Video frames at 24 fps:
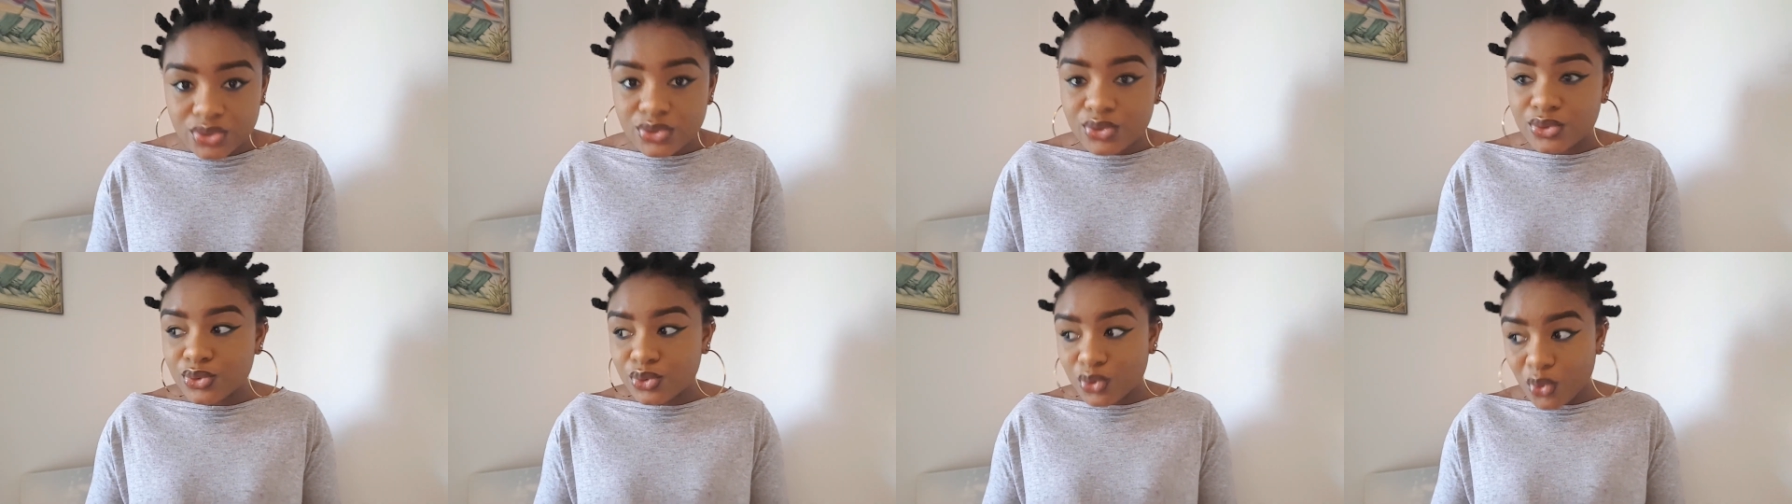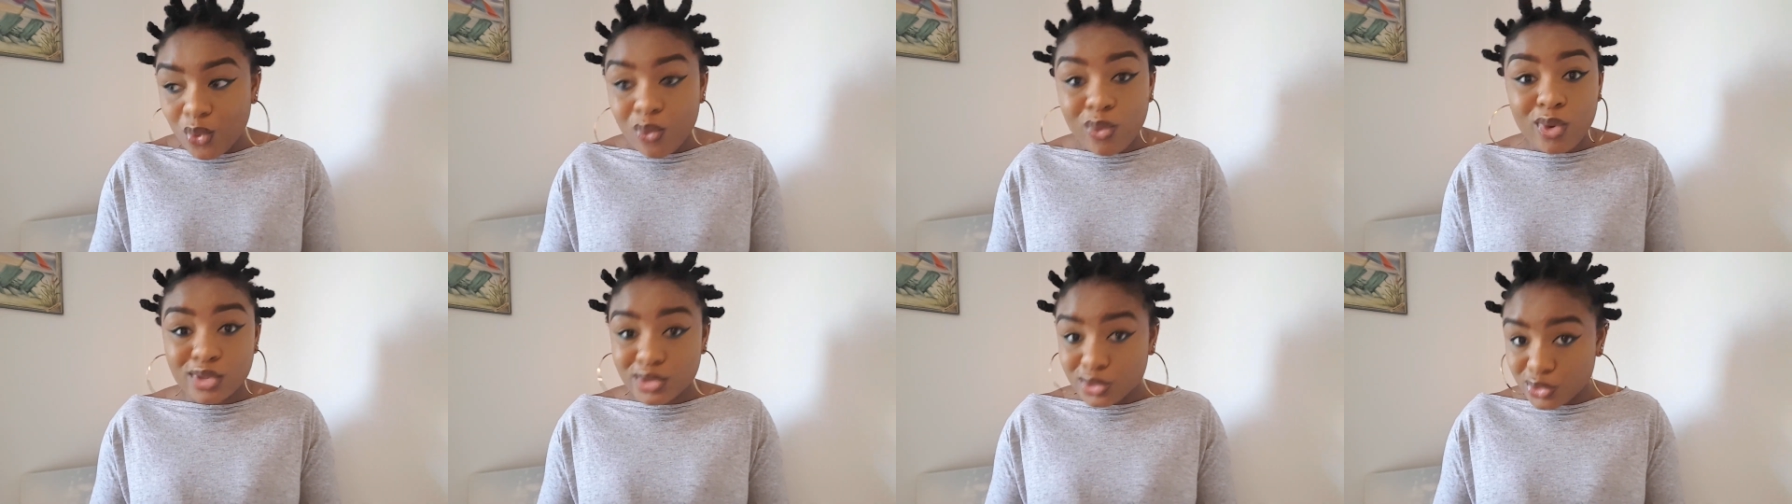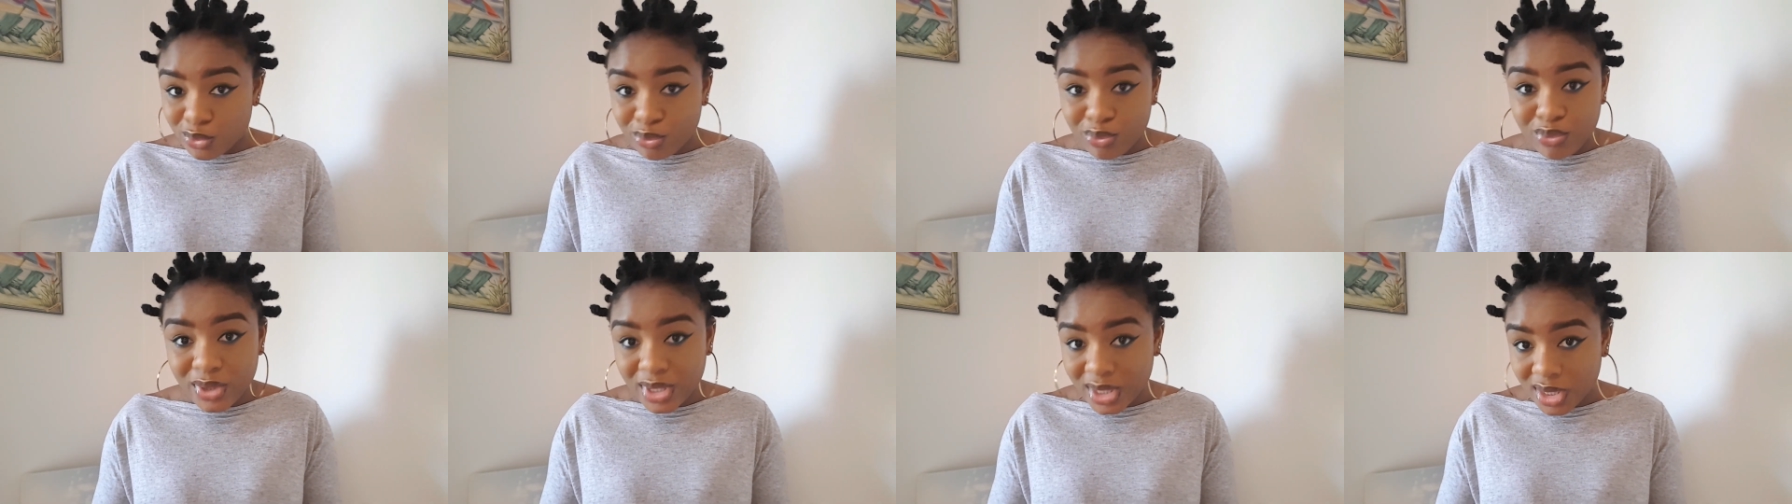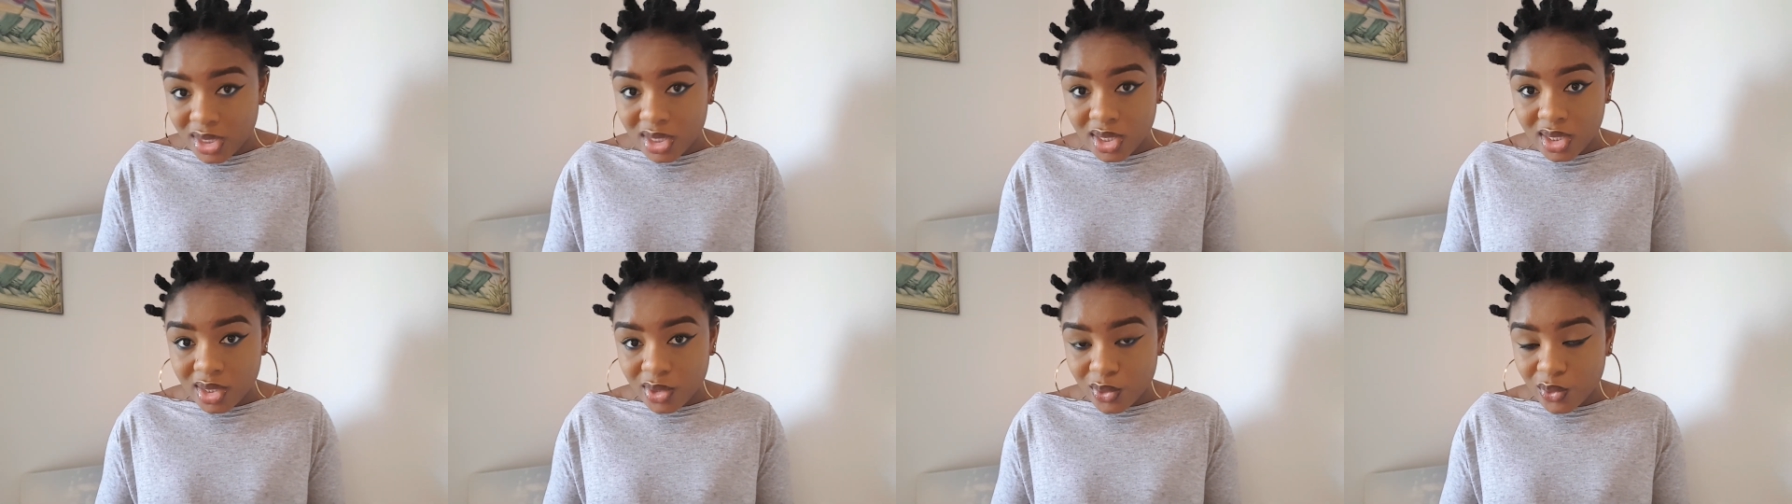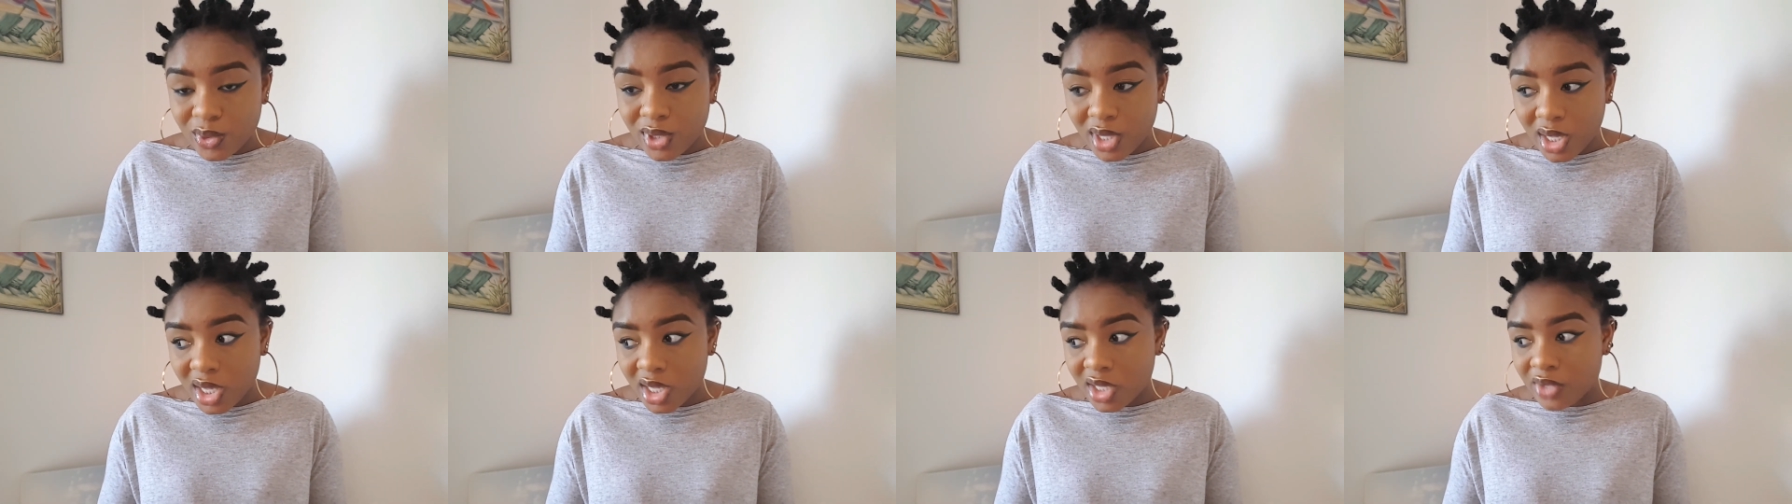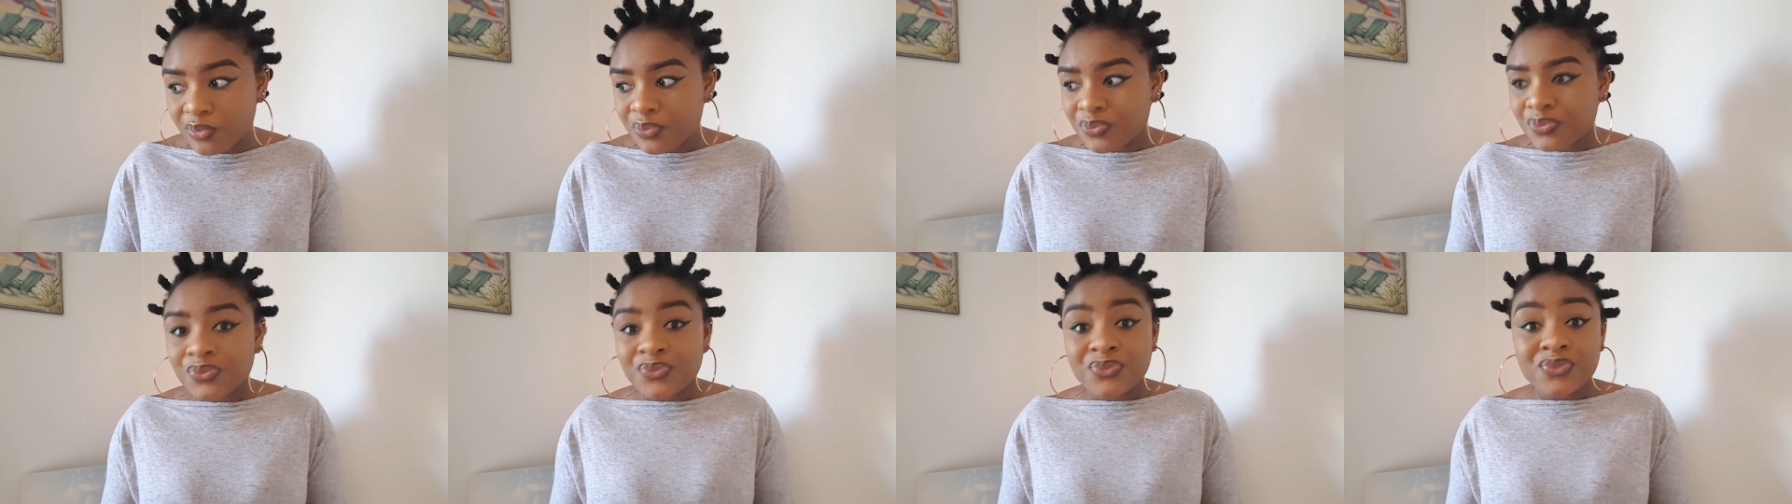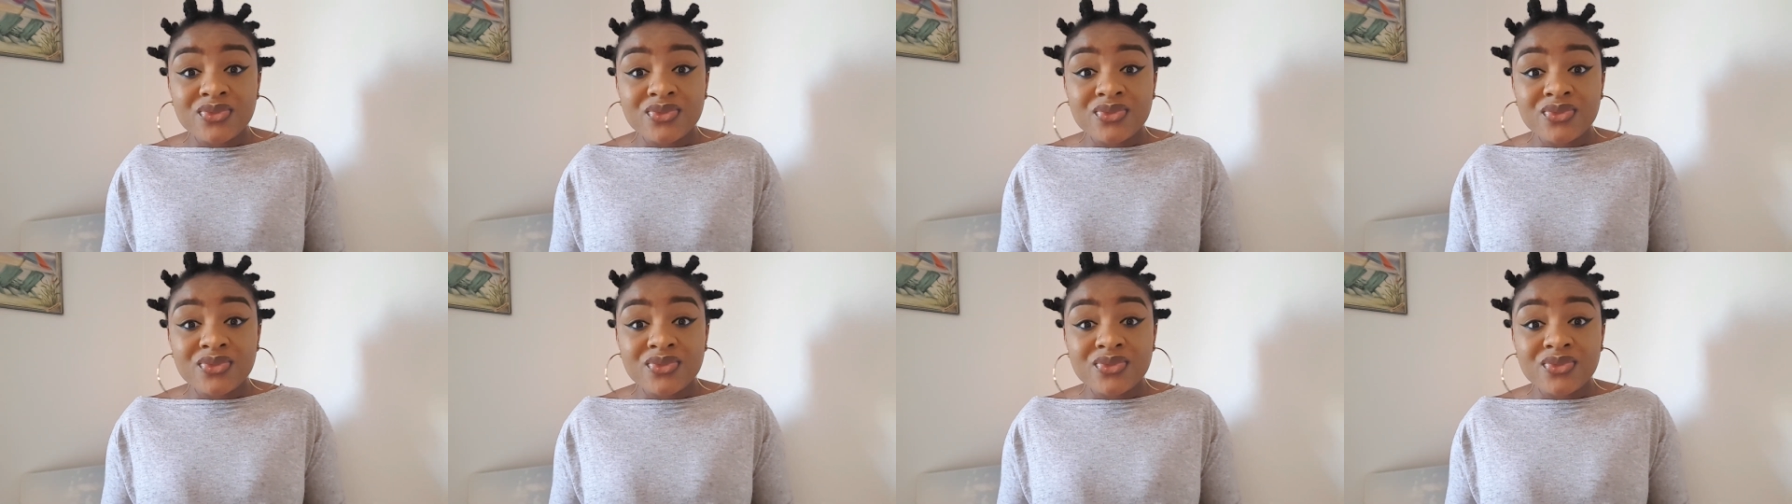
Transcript: to know what to bring here okay